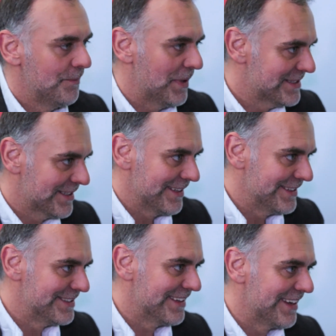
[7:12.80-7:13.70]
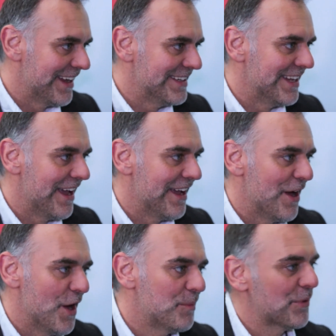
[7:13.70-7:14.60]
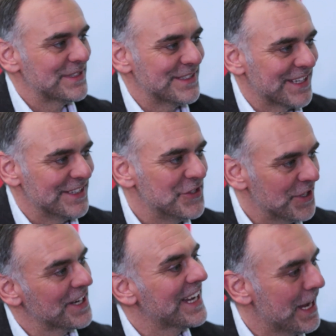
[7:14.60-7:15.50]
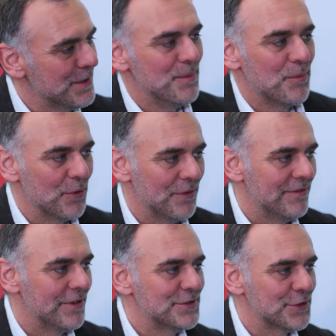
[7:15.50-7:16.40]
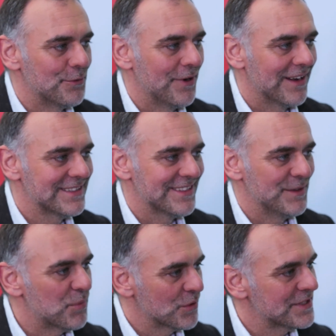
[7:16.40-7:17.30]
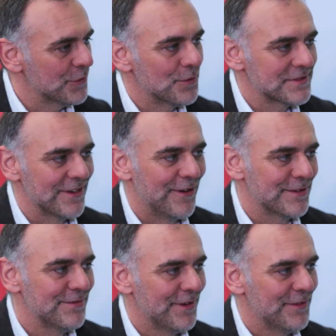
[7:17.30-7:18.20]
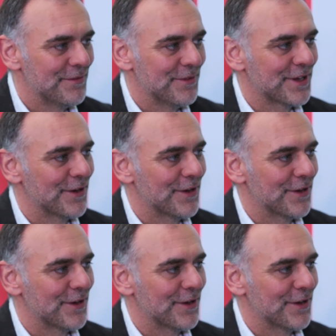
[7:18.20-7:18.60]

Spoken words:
basically did a presentation, and again brought the virtual reality and brought it all to life for the